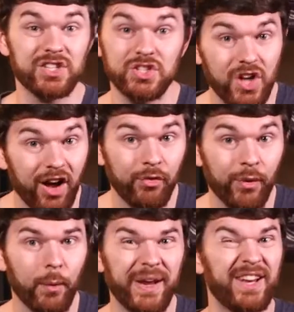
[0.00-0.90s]
software,
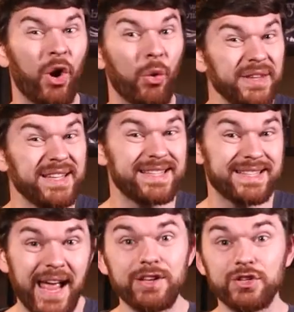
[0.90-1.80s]
we can only
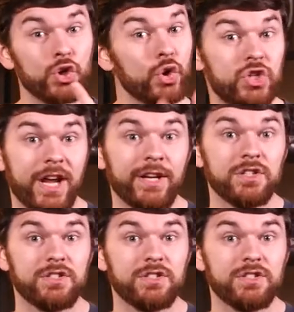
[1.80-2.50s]
send two channels of